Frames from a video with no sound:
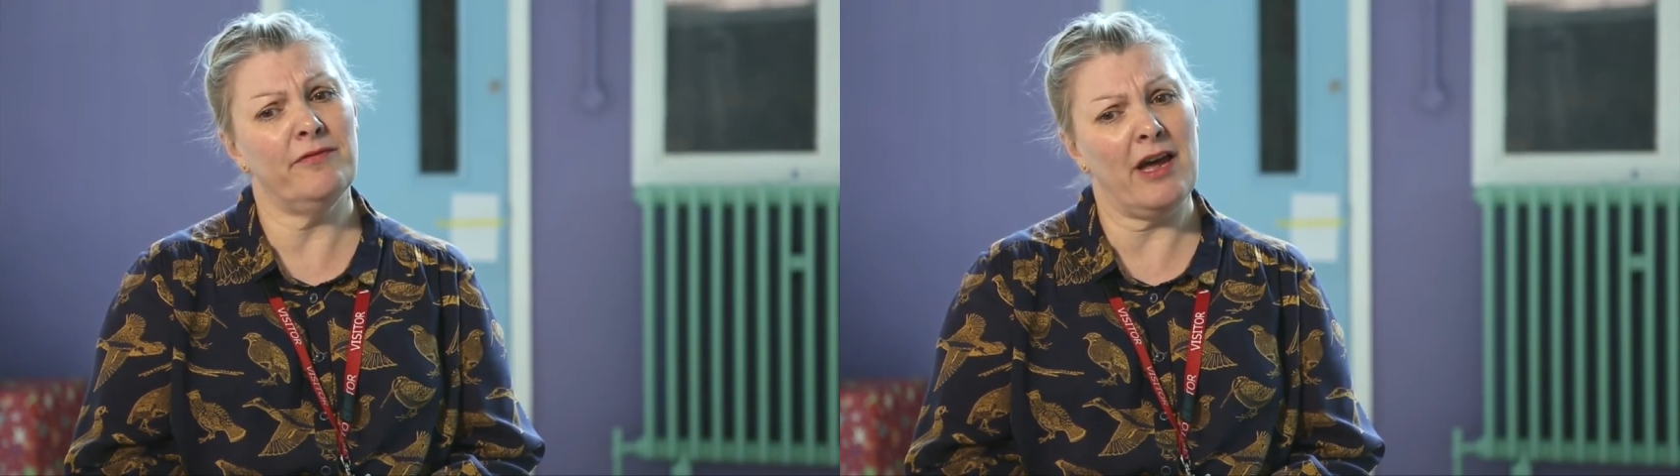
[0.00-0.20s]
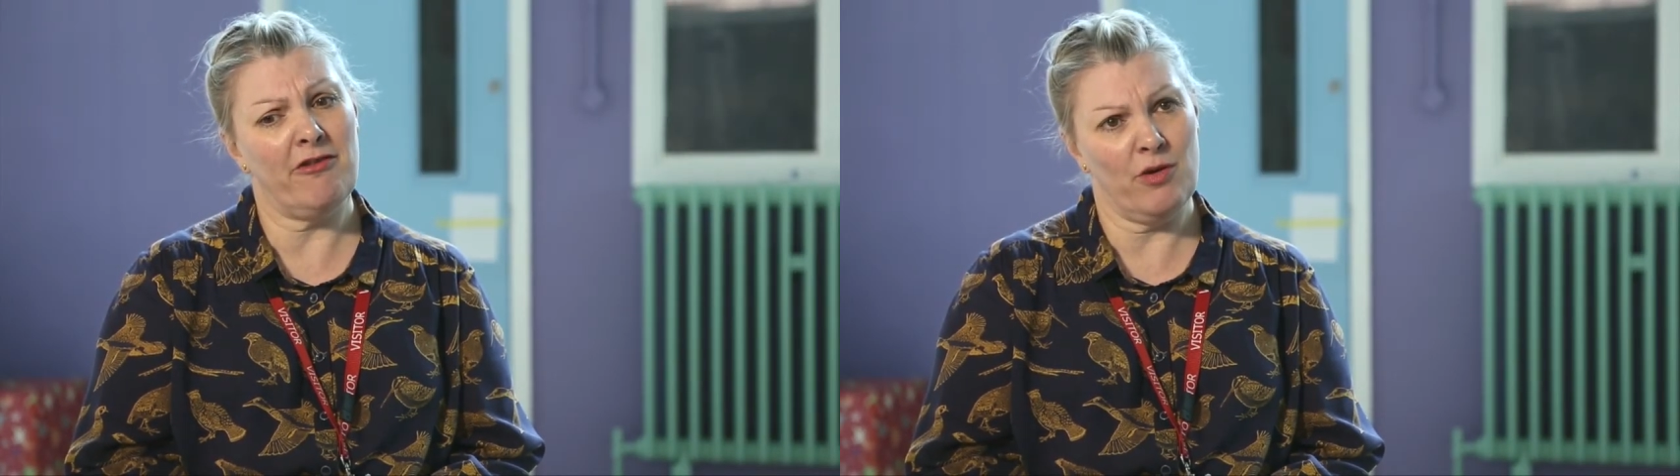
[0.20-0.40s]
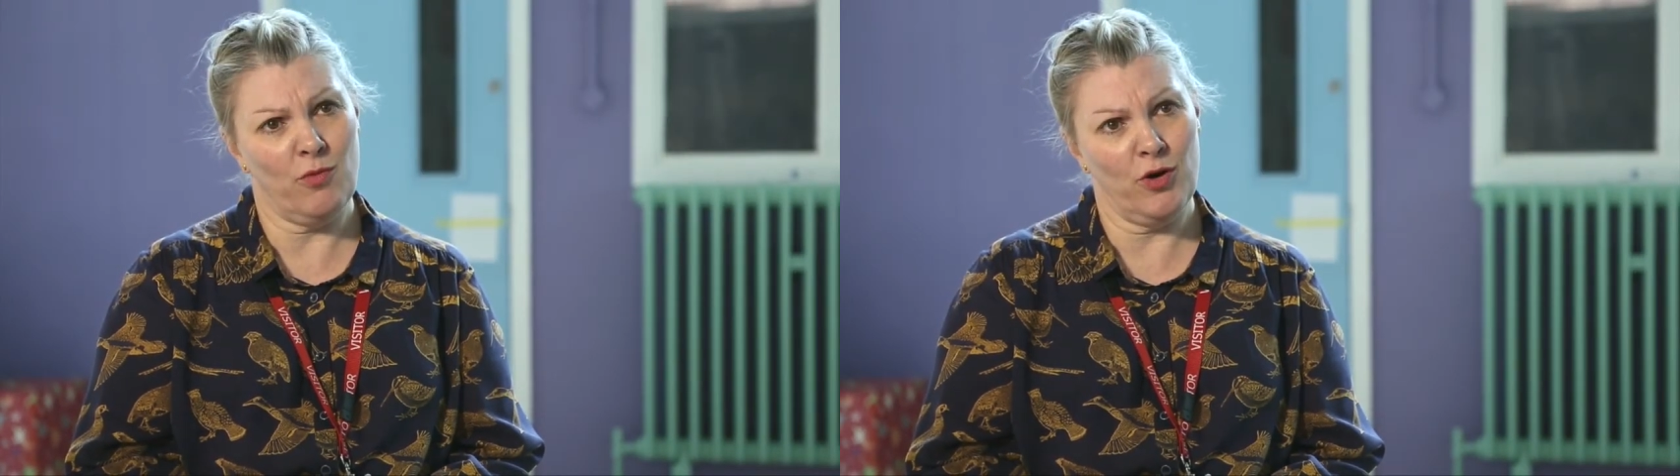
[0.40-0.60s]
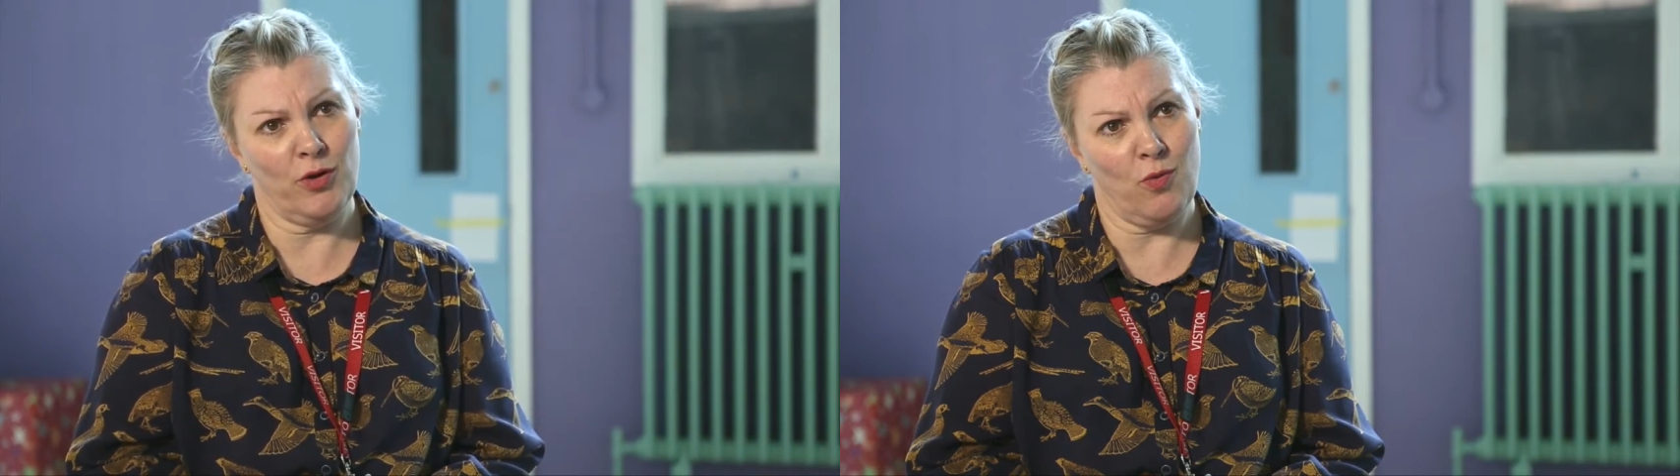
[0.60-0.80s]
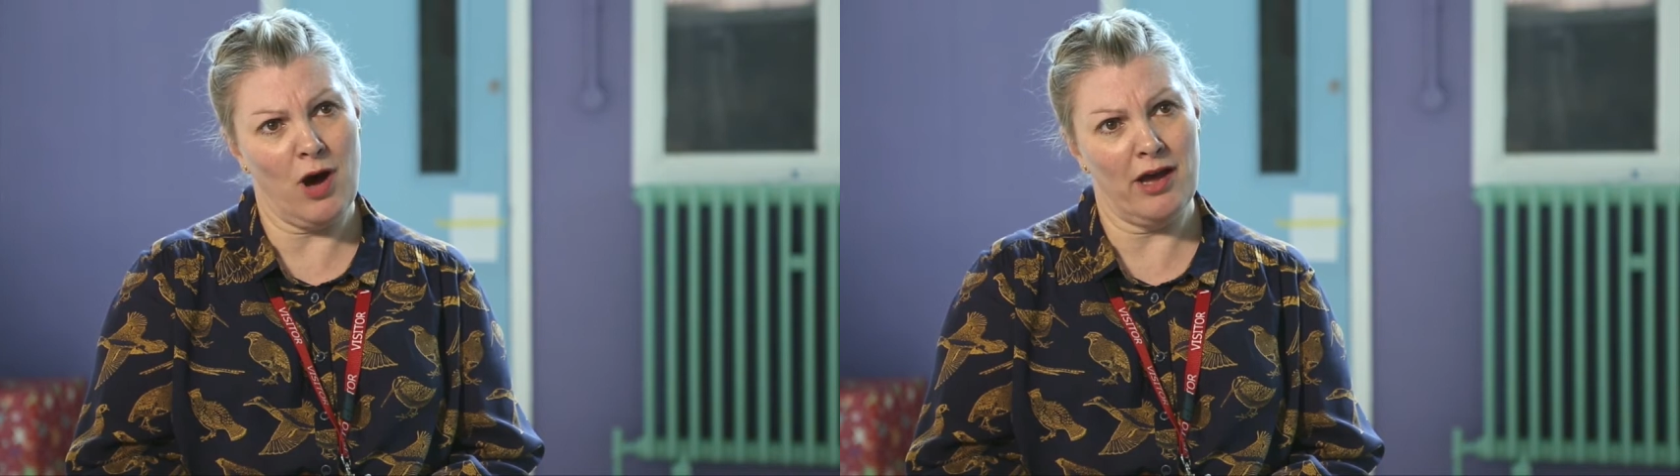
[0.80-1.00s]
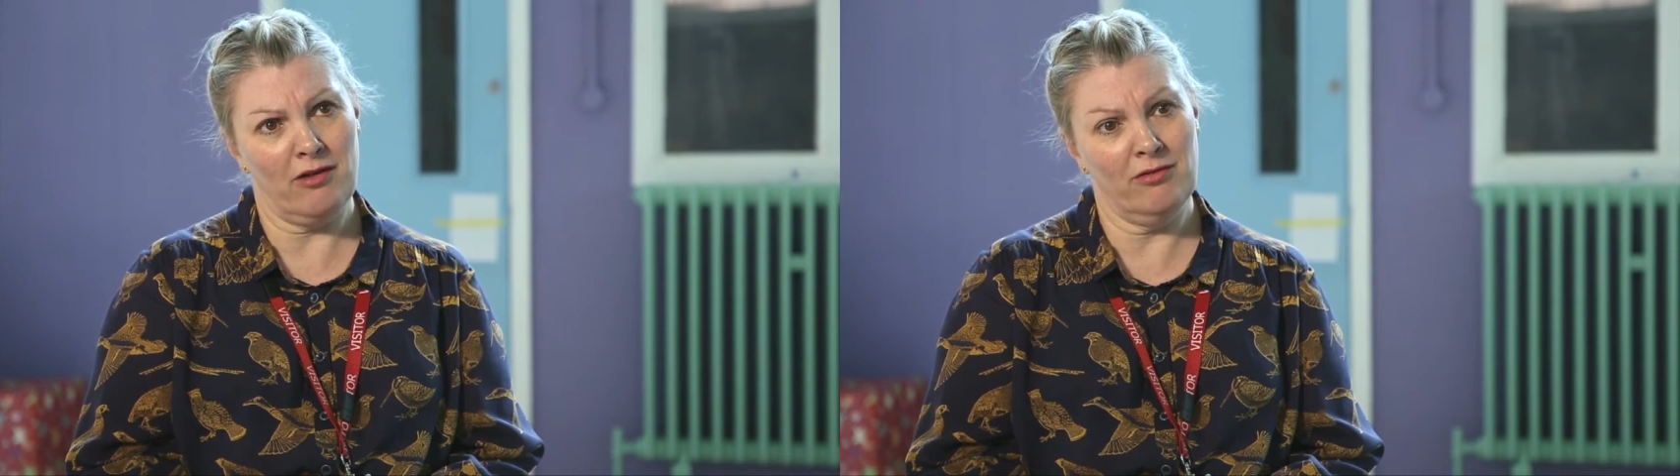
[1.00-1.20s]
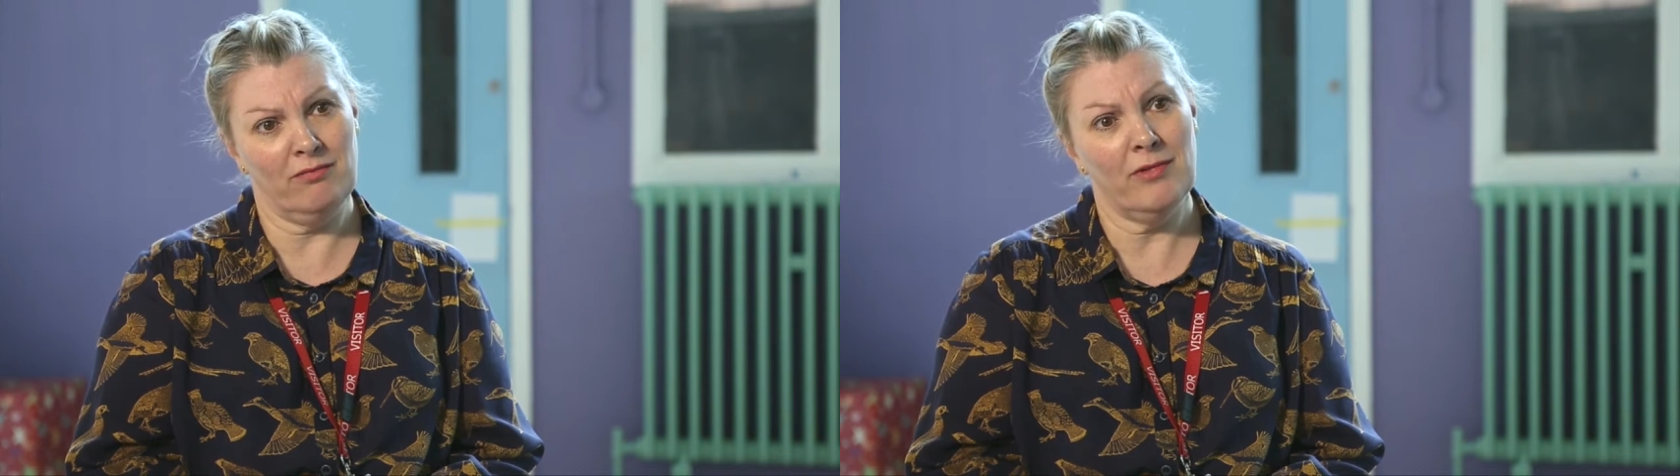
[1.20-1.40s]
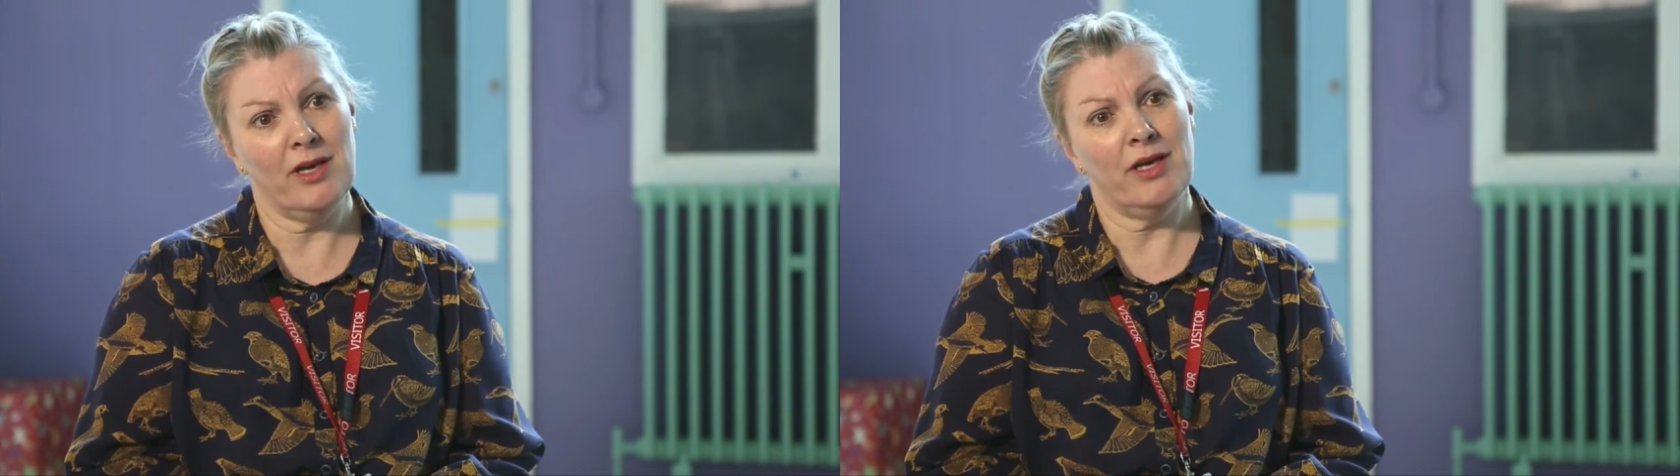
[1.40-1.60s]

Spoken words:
very worthwhile,